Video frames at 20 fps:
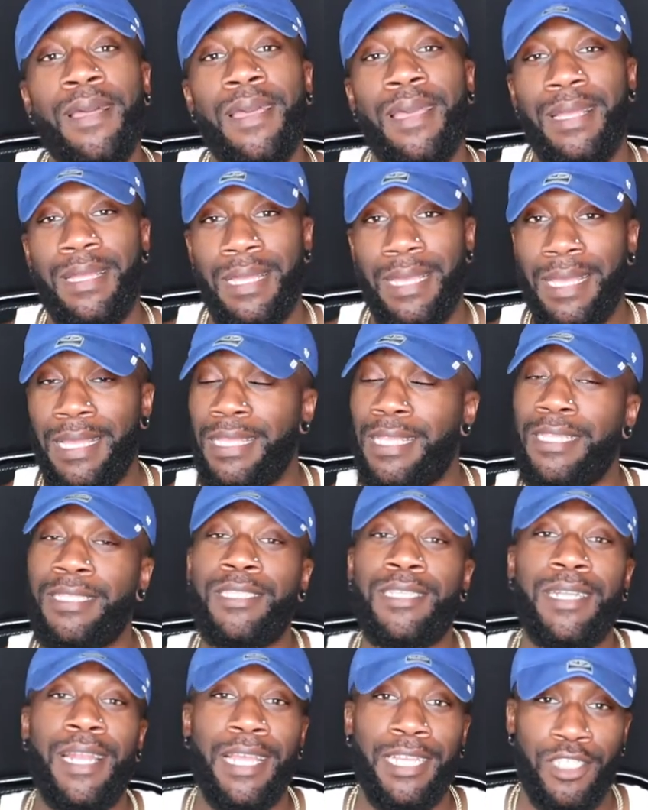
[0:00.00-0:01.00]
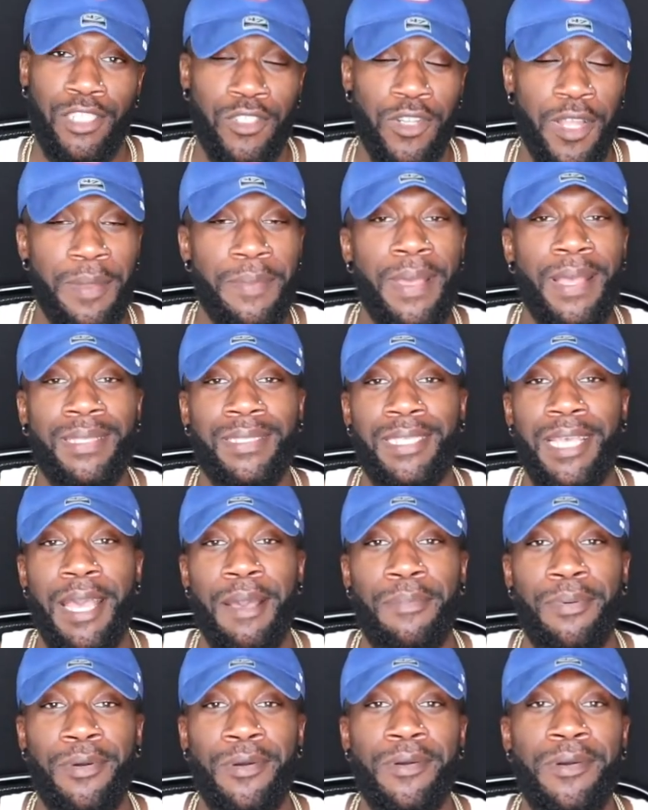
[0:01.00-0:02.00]
it's an extreme
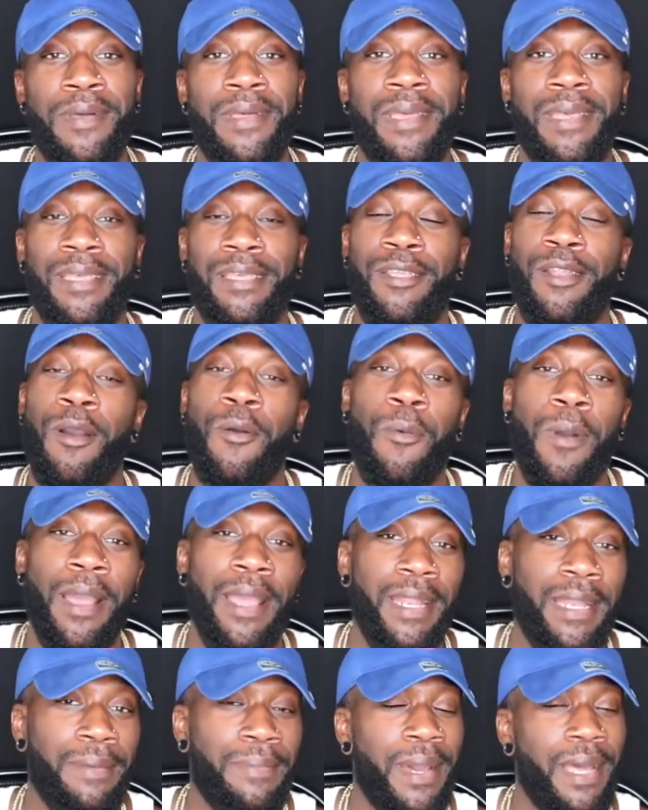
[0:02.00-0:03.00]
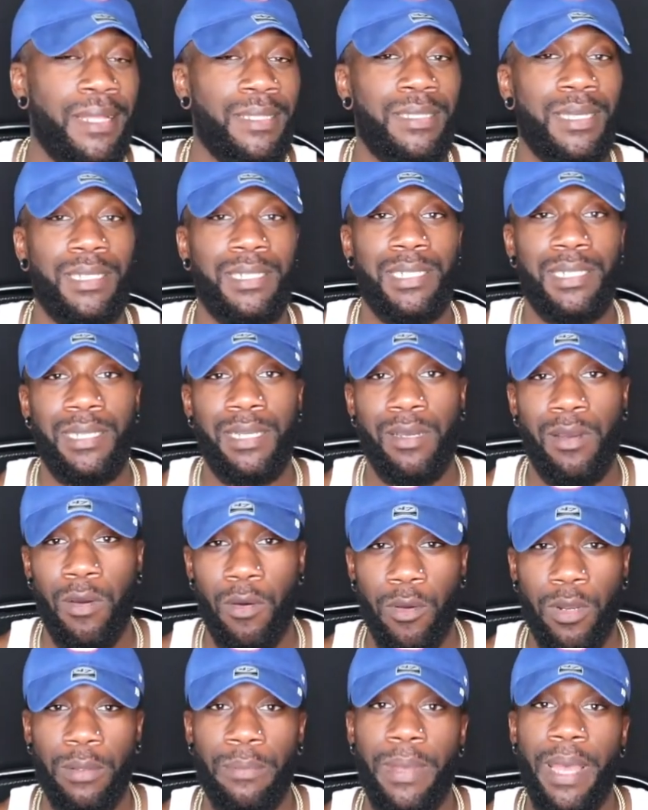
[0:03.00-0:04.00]
example. You don't want anybody touching your
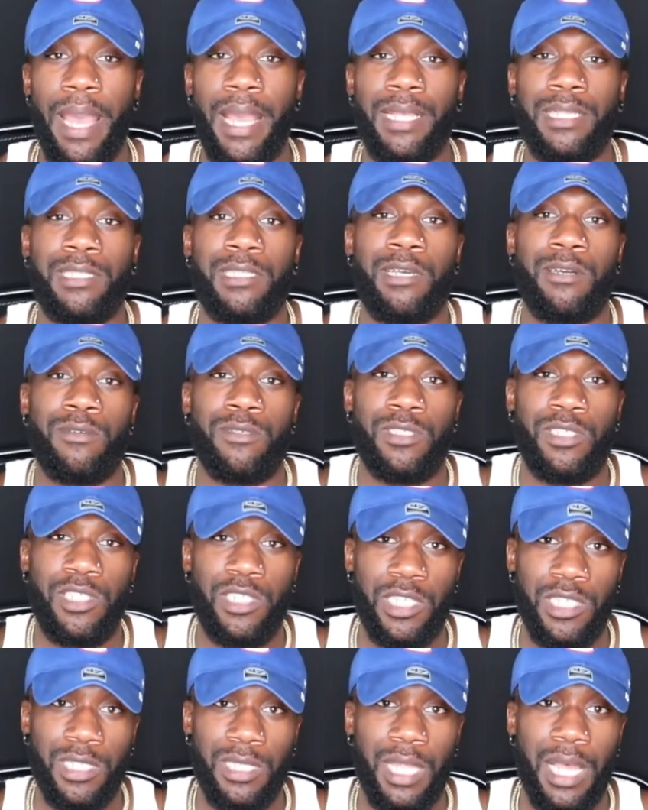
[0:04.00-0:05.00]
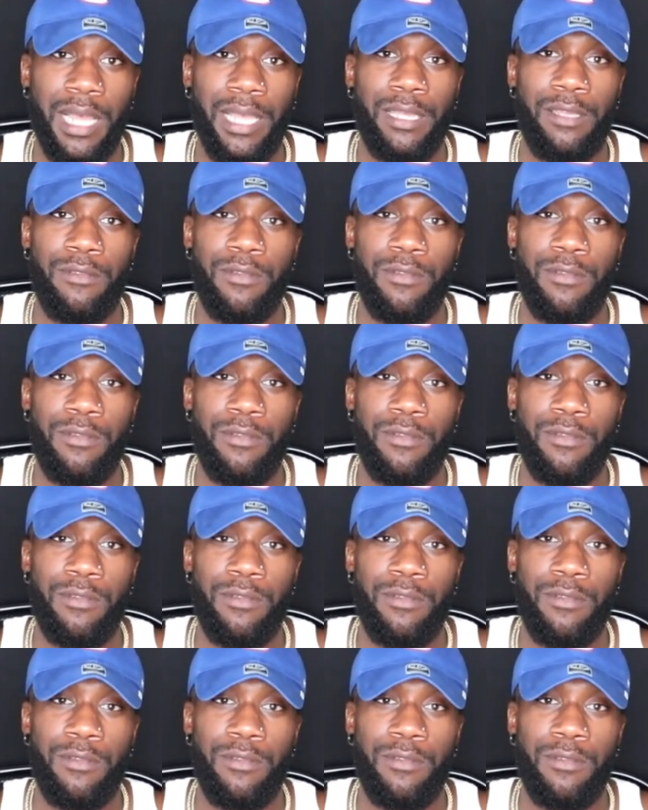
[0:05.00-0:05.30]
quarterback. So it's just like, you